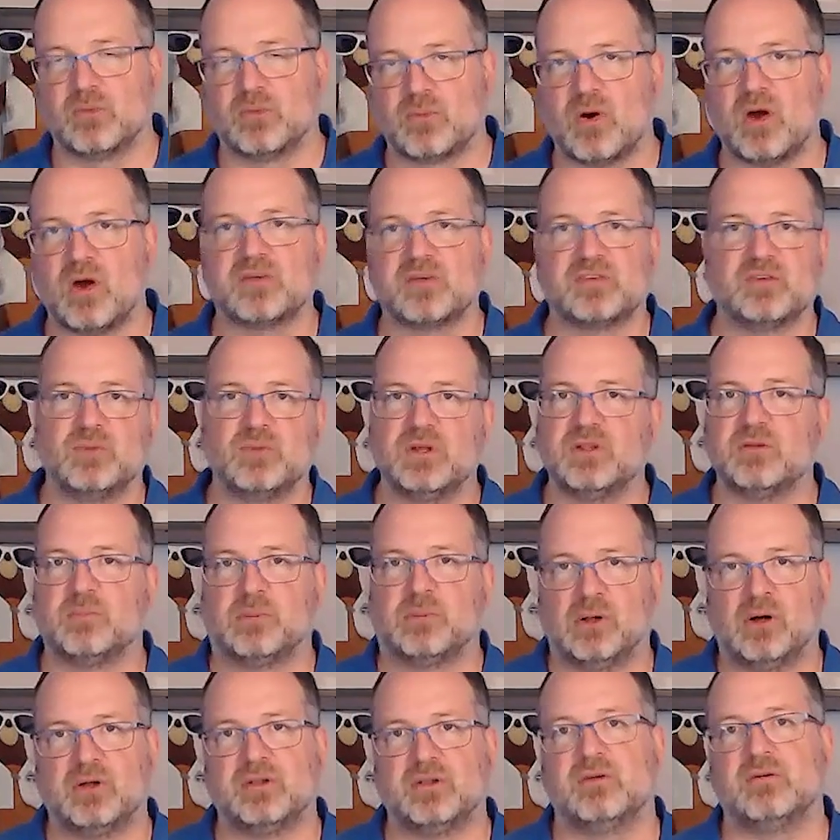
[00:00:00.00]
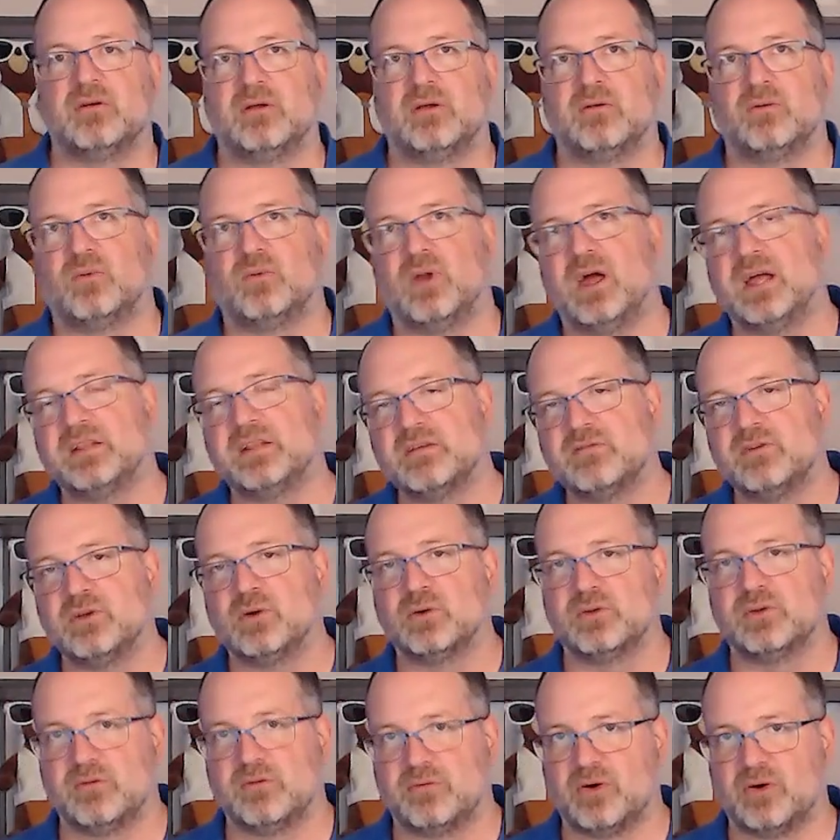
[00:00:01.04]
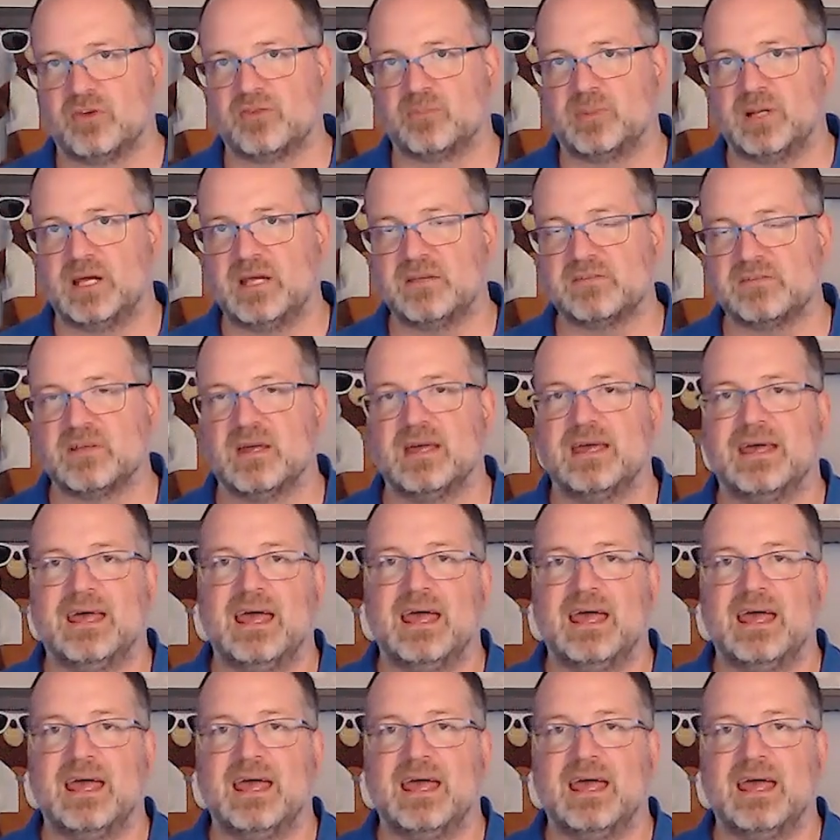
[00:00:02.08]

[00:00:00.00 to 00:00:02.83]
vault works and we deploy it relatively good in the first place.